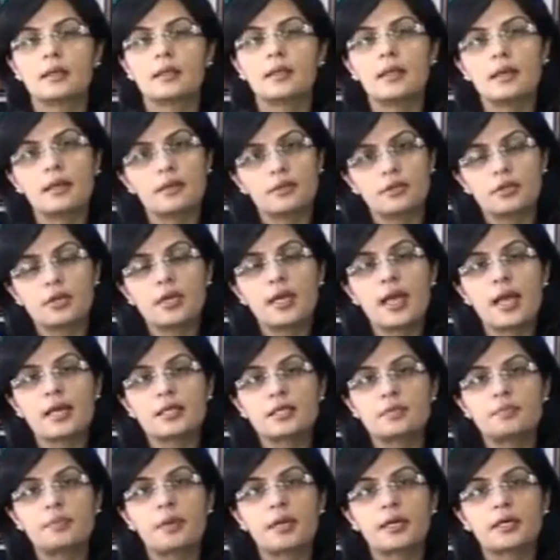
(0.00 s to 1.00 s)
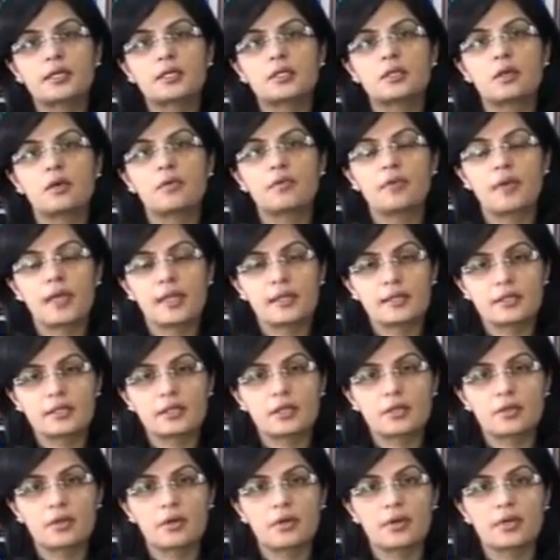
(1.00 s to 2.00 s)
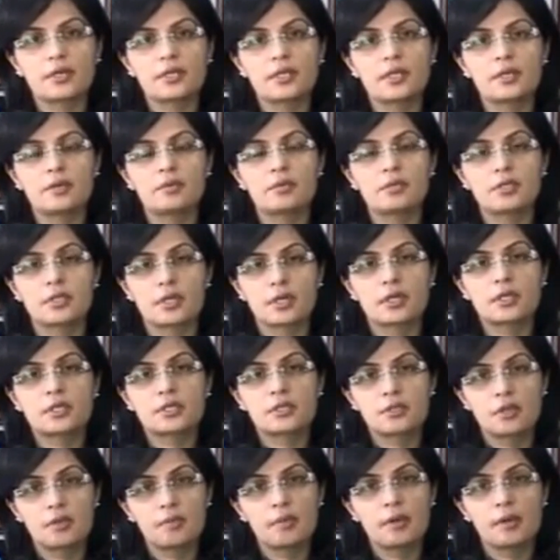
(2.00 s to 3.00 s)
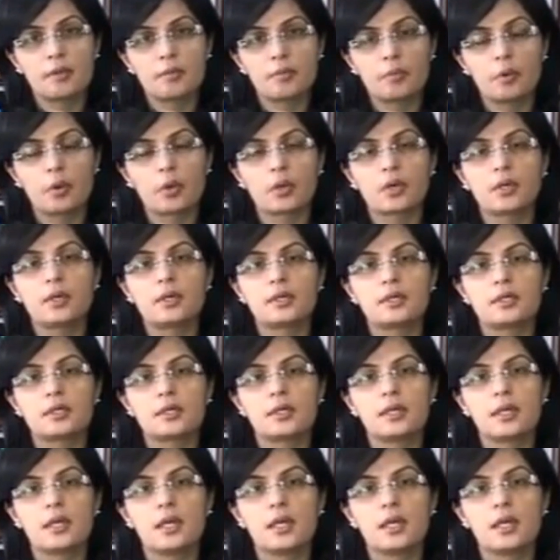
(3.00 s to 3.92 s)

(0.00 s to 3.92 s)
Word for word: There are three aspects of health security which are extremely important.